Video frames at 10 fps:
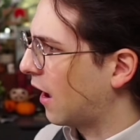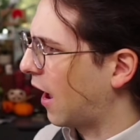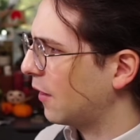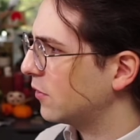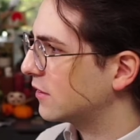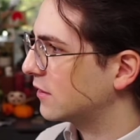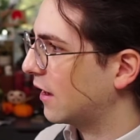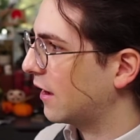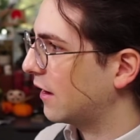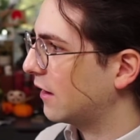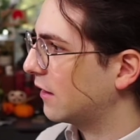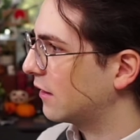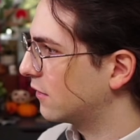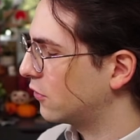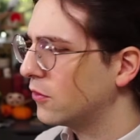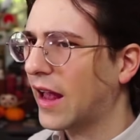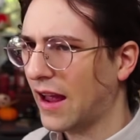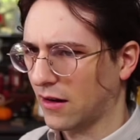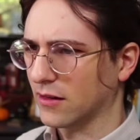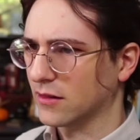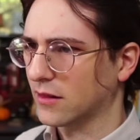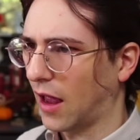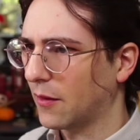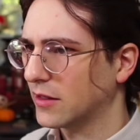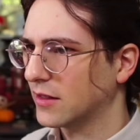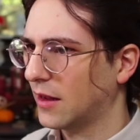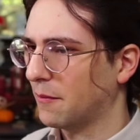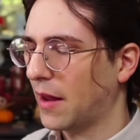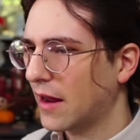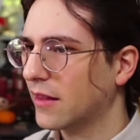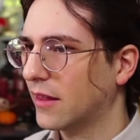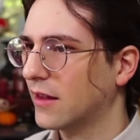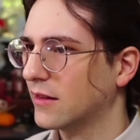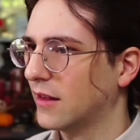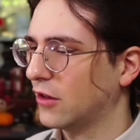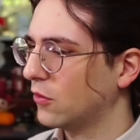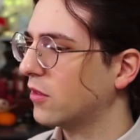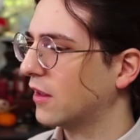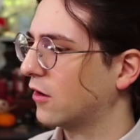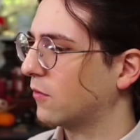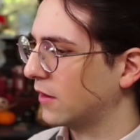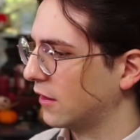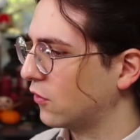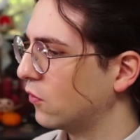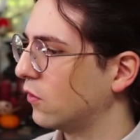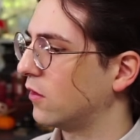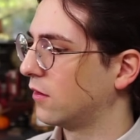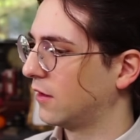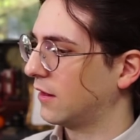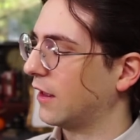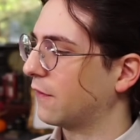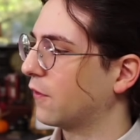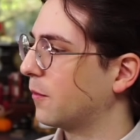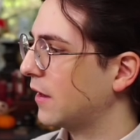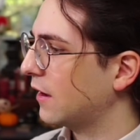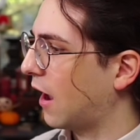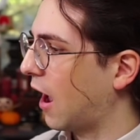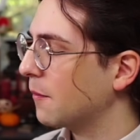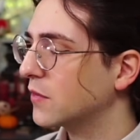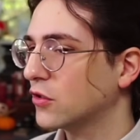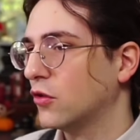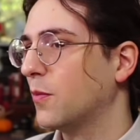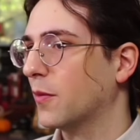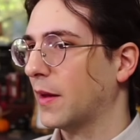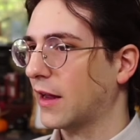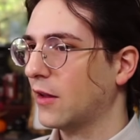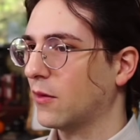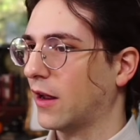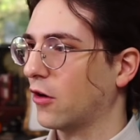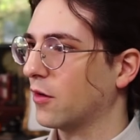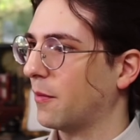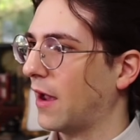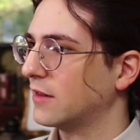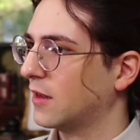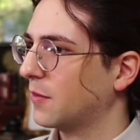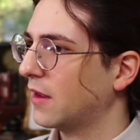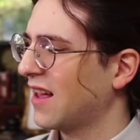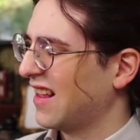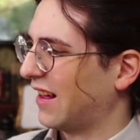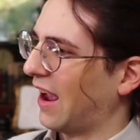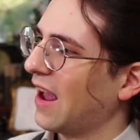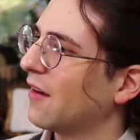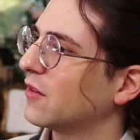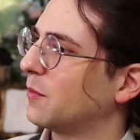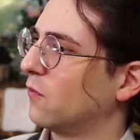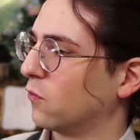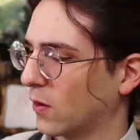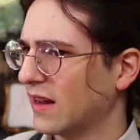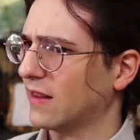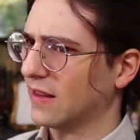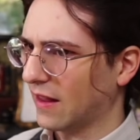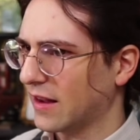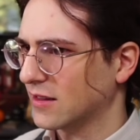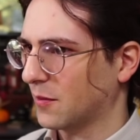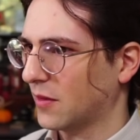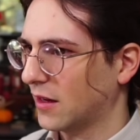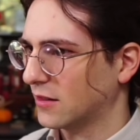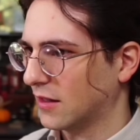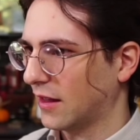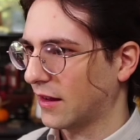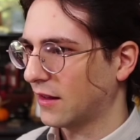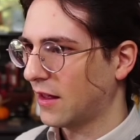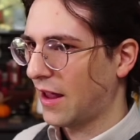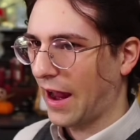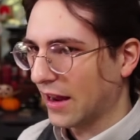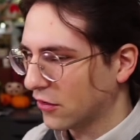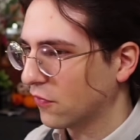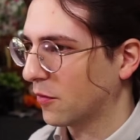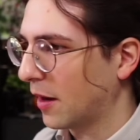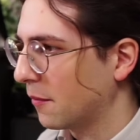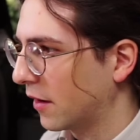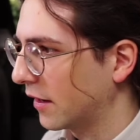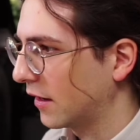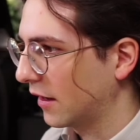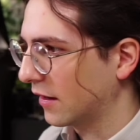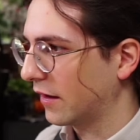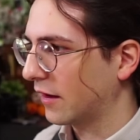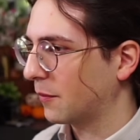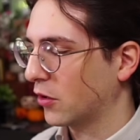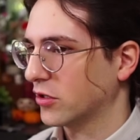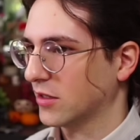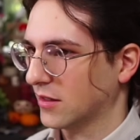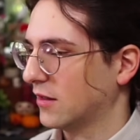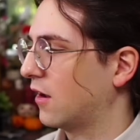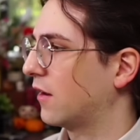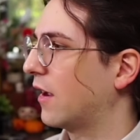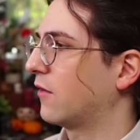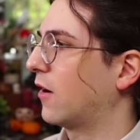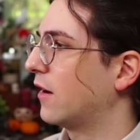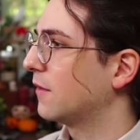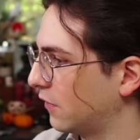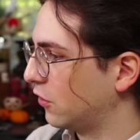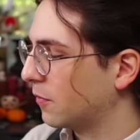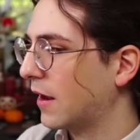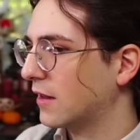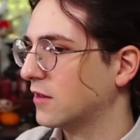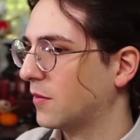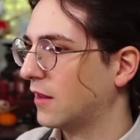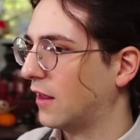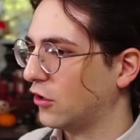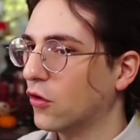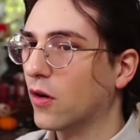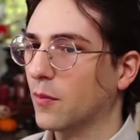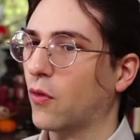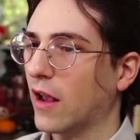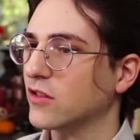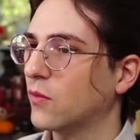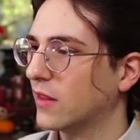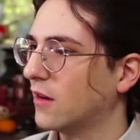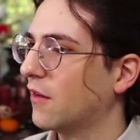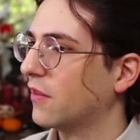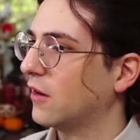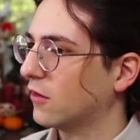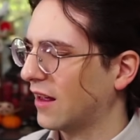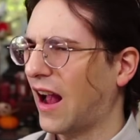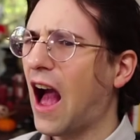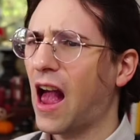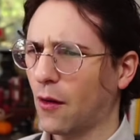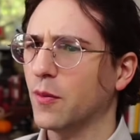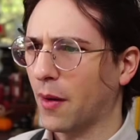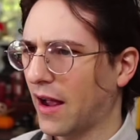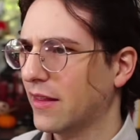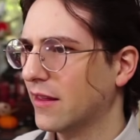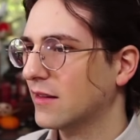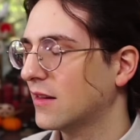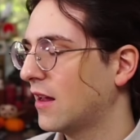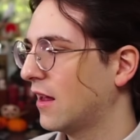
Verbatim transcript: I would say, who cares? I would say make things that you think are really cool. Like for me, I'm super picky when I go to buy something. Like I have to really like something to like hand over my money and like purchase it online, right? You're making something that you're impressed with enough that you're like, I would buy this,